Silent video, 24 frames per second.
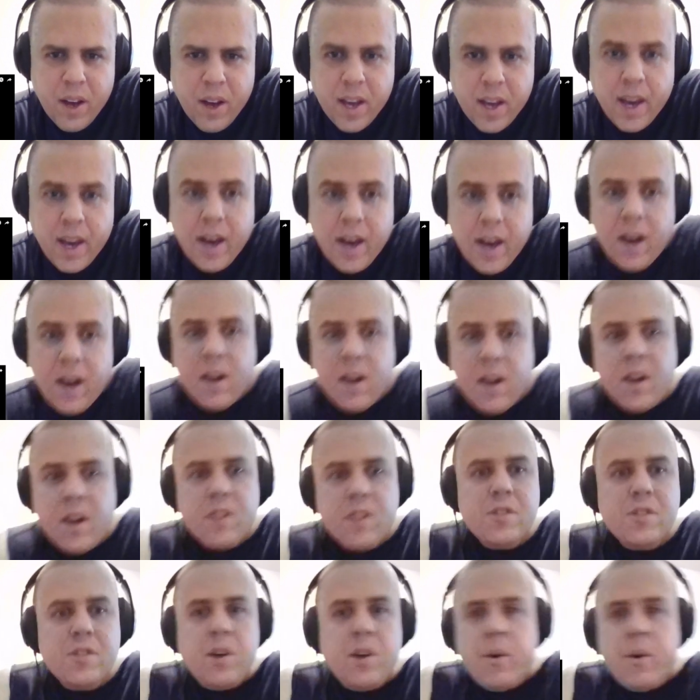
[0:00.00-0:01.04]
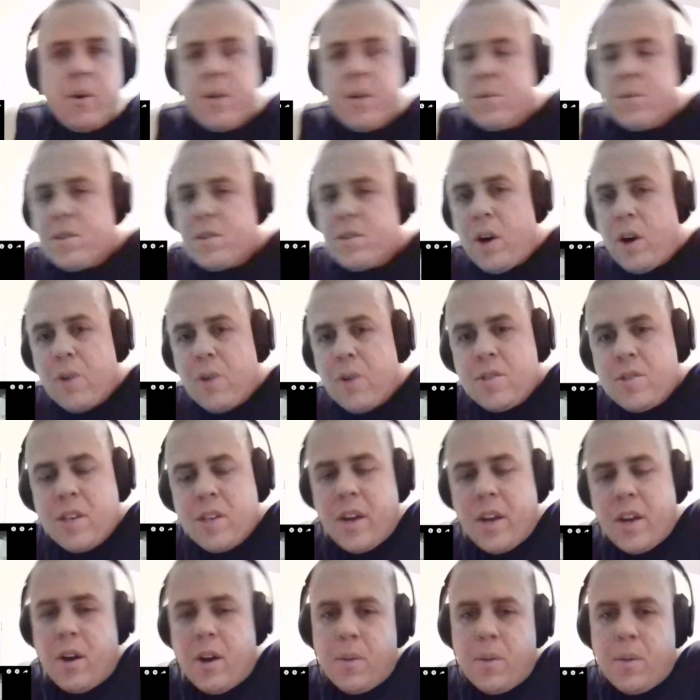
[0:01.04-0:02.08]
Yeah. So it was all
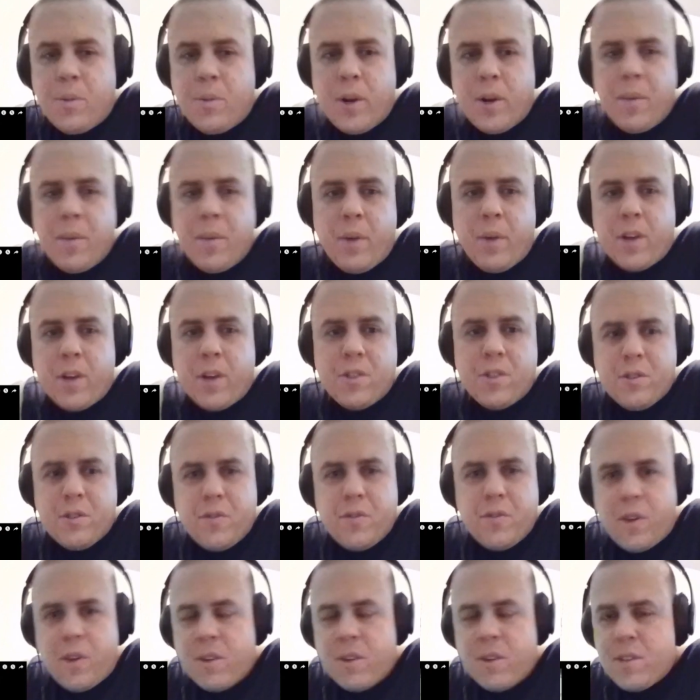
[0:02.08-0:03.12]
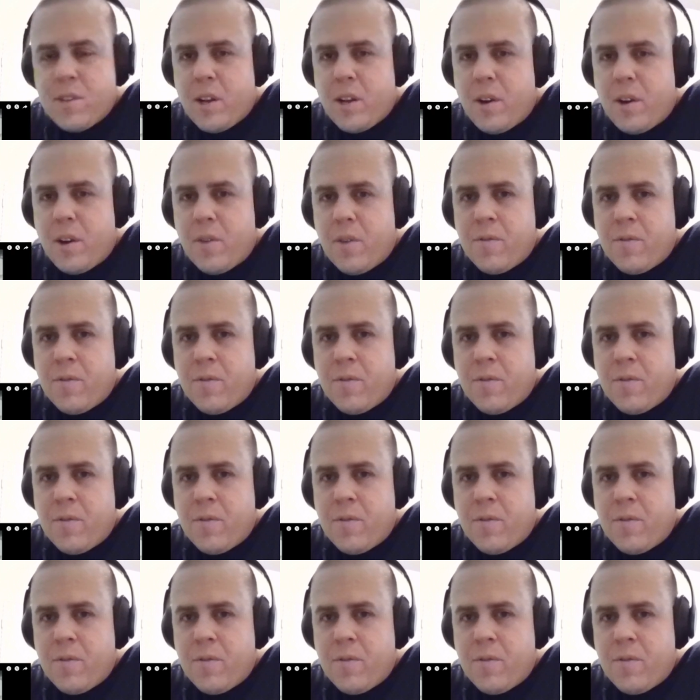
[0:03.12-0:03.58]
set up pretty much, as far as I know,